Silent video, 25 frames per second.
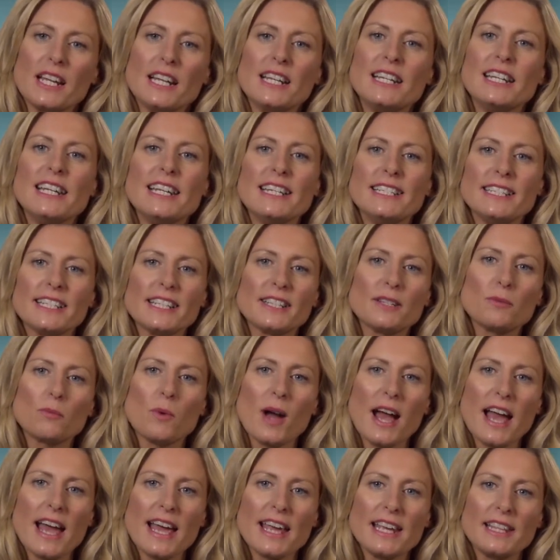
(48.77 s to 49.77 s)
Leading the
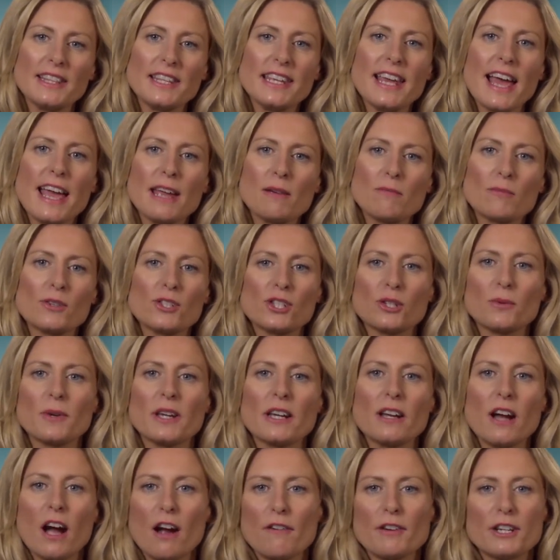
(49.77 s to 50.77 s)
way, the aim was to
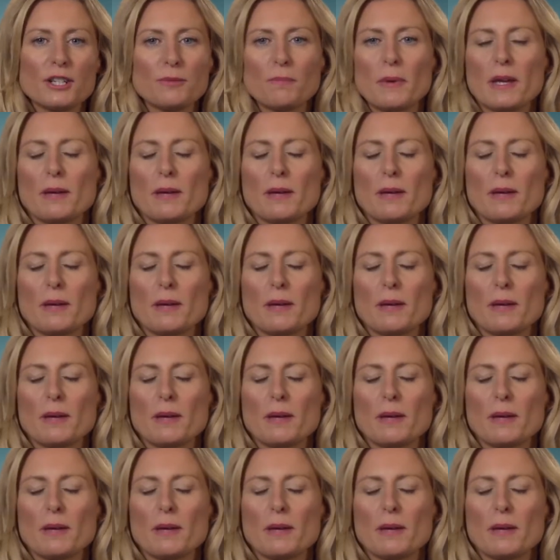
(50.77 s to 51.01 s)
encourage